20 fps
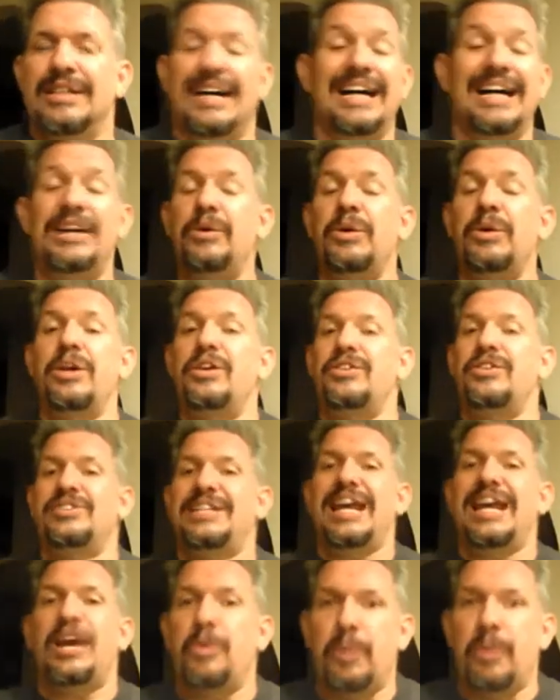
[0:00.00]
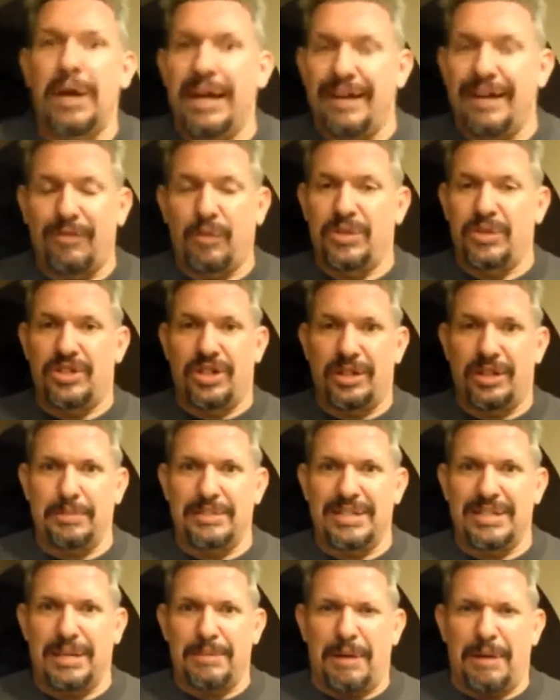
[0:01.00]
I don't understand why everyone's all
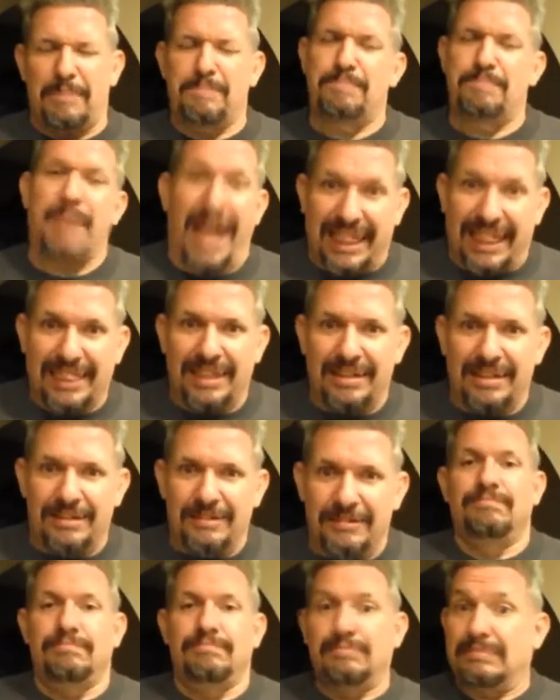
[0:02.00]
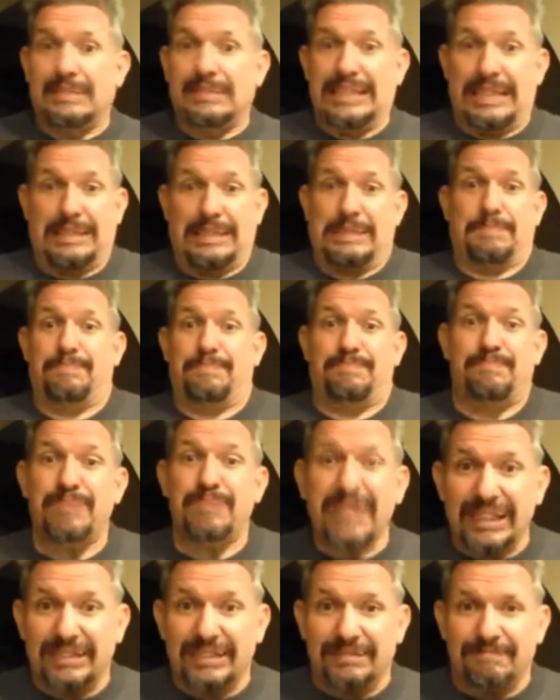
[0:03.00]
upset about Beth.
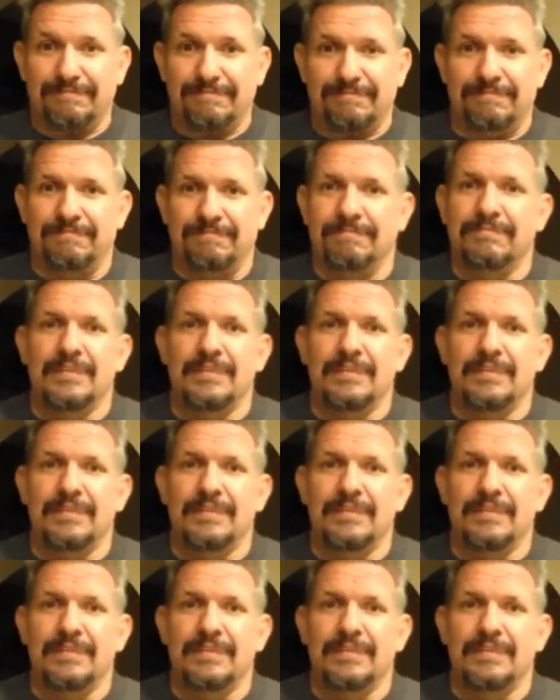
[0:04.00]
Bring it!